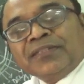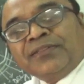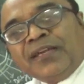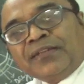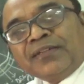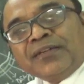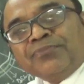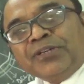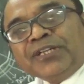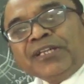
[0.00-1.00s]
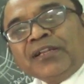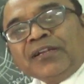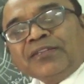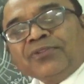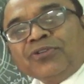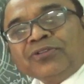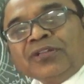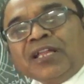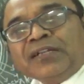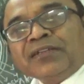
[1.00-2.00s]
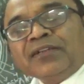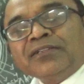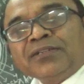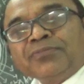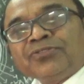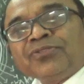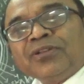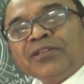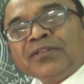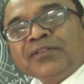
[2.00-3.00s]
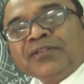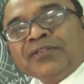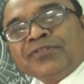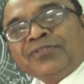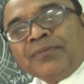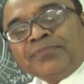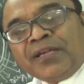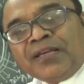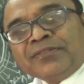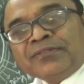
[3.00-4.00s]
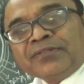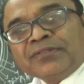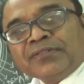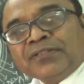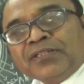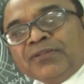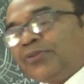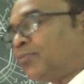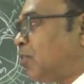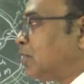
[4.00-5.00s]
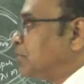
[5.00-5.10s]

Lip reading: then medial and the water lateral intramuscular septas. From all